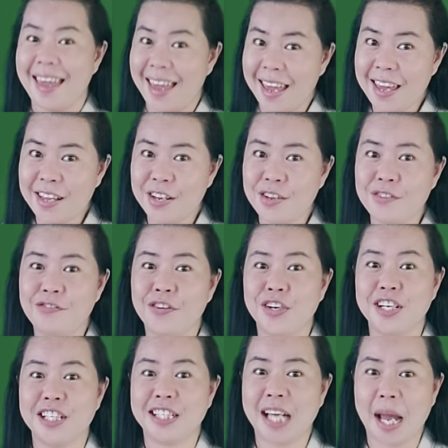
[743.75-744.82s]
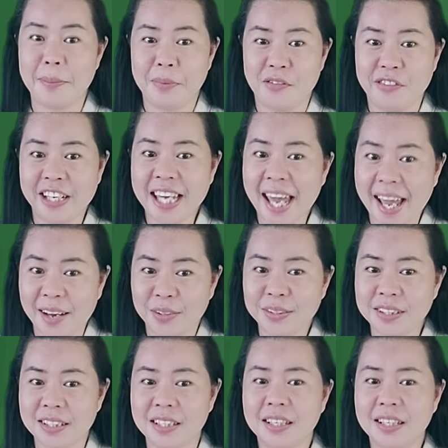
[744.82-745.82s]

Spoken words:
And for the type of account,